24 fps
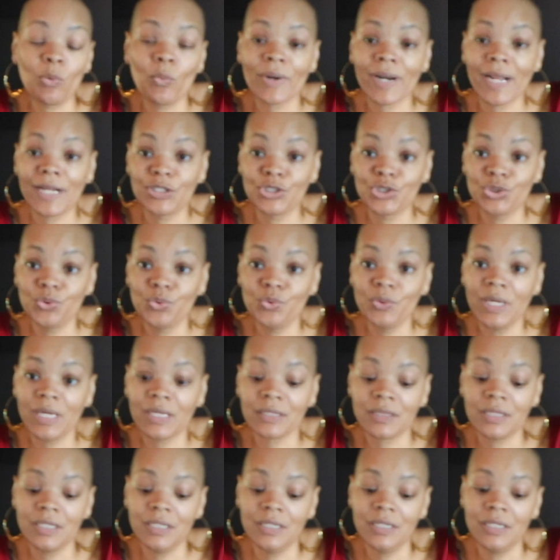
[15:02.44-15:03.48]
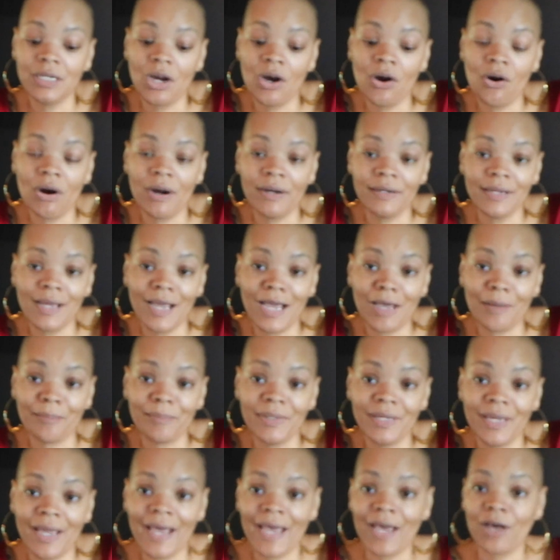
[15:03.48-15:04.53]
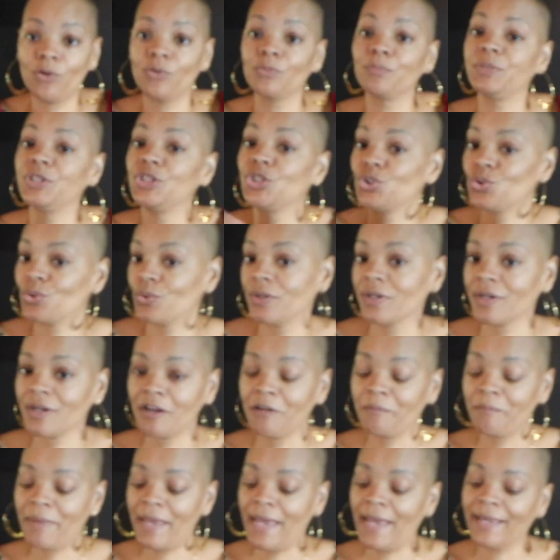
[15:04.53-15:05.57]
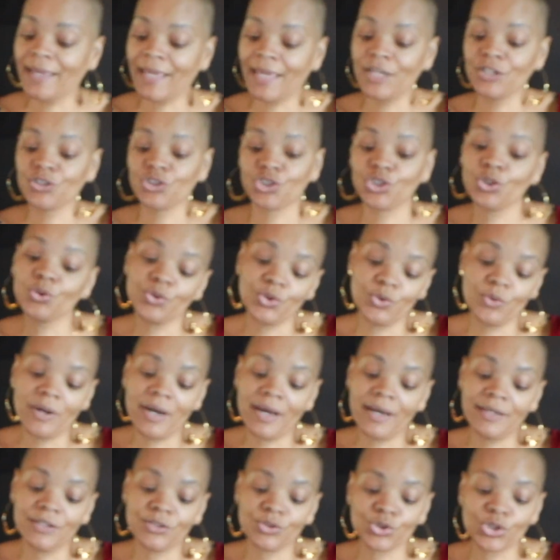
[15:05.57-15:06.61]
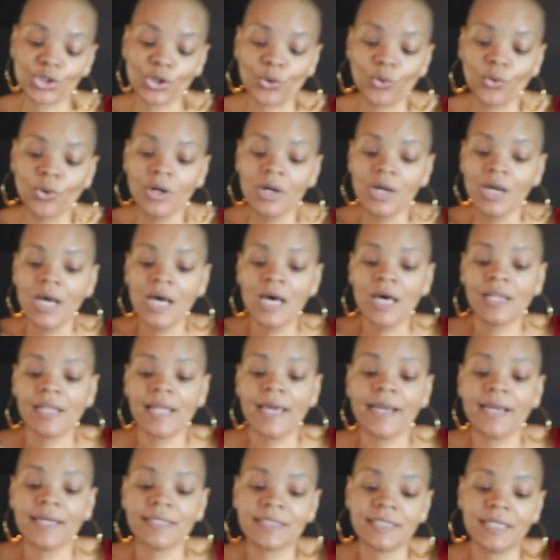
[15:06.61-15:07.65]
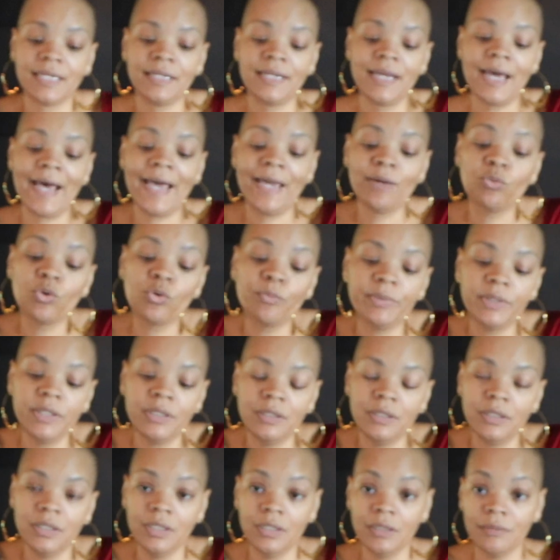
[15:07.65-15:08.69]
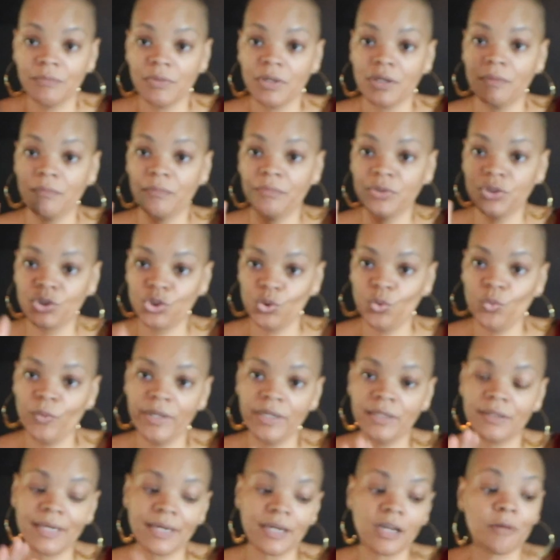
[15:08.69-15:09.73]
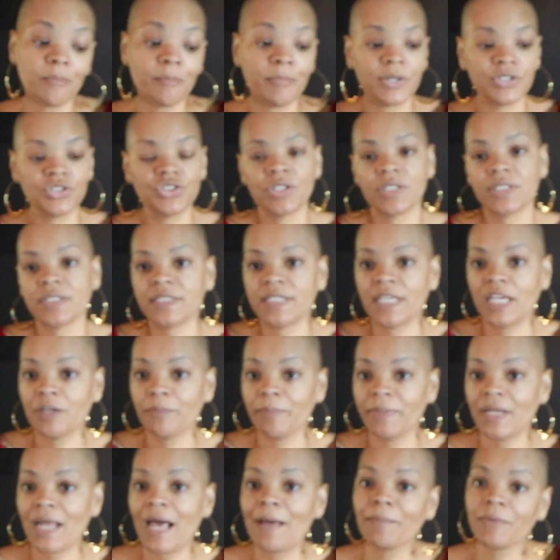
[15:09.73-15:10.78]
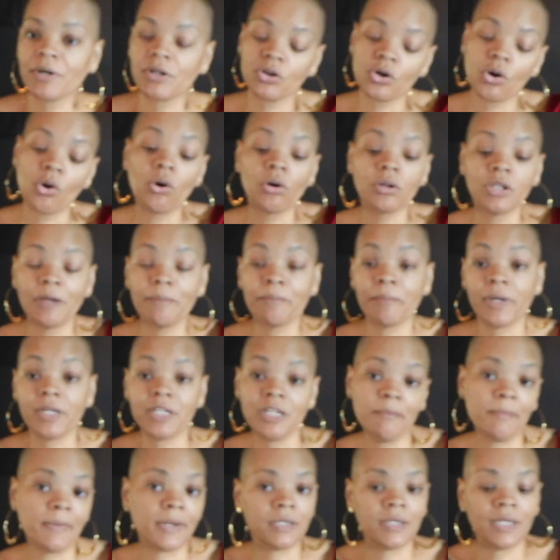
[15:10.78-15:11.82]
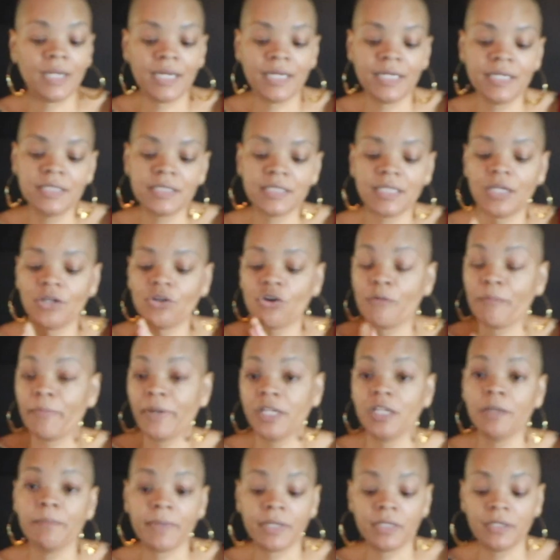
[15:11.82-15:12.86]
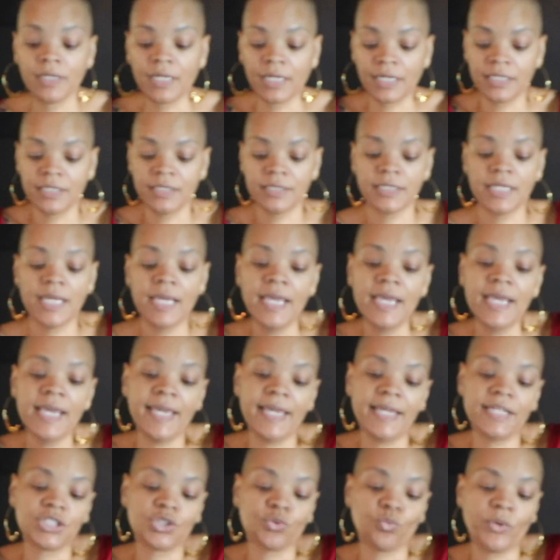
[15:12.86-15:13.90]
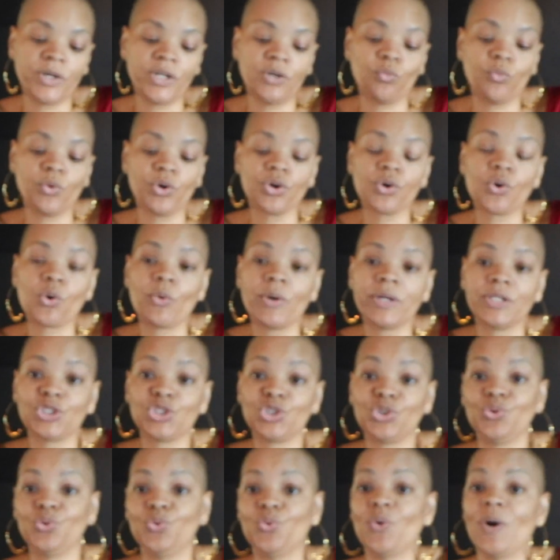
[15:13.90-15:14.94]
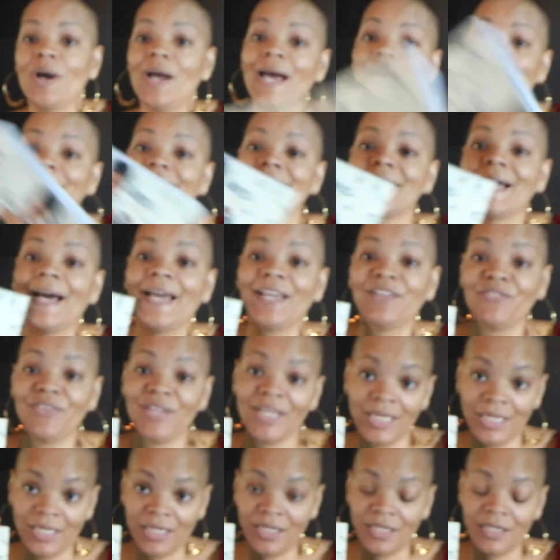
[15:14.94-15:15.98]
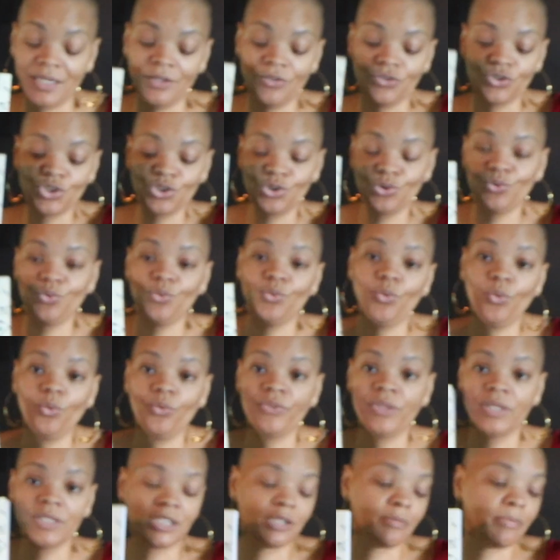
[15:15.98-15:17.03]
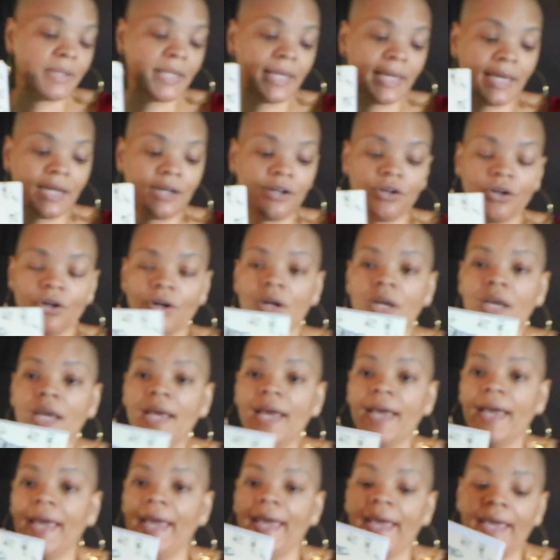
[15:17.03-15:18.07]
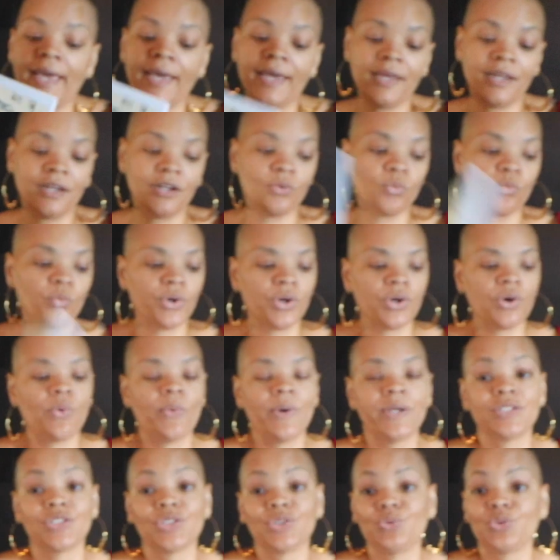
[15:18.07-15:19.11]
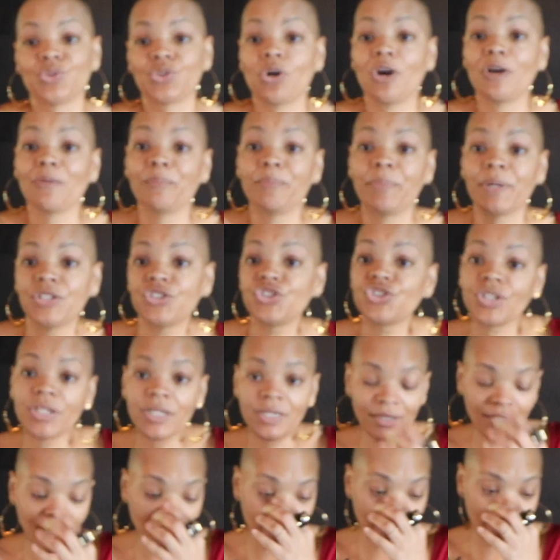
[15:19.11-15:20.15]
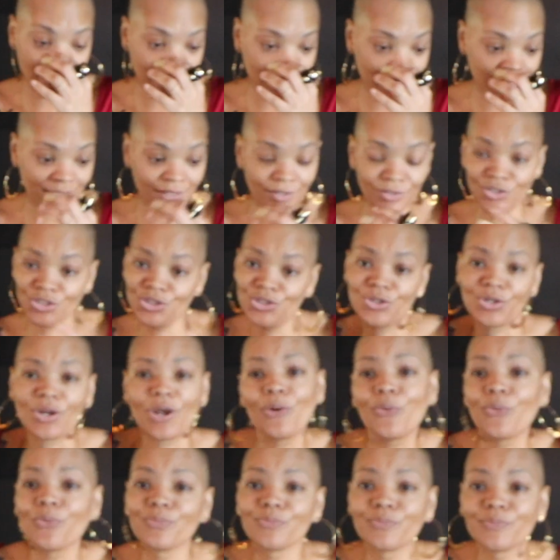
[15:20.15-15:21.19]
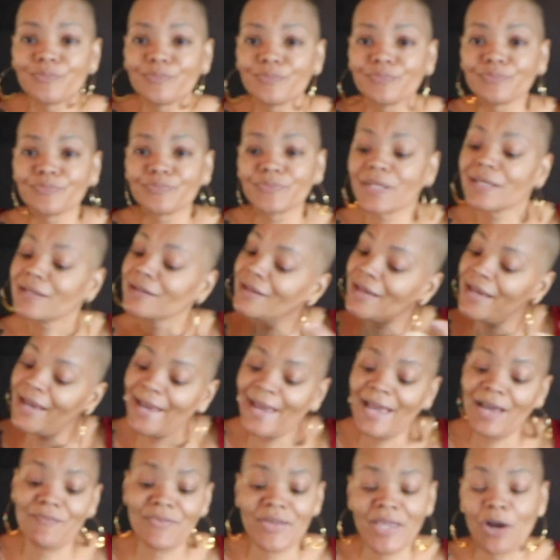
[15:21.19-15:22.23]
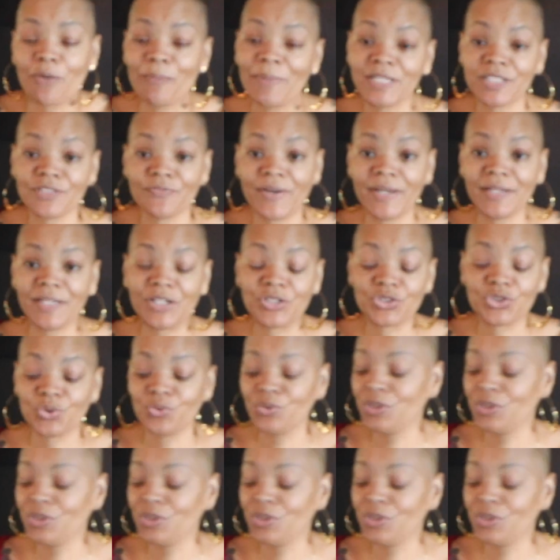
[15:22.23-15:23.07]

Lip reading: when I do get the hard copy, I'll be sure to come back and show you guys. So like I said, I will be doing like a budget segment. I'm going to call it Money Mondays. And on Money Mondays is when we're going to dive in to this planner and we're going to start budgeting and, you know, having our best financial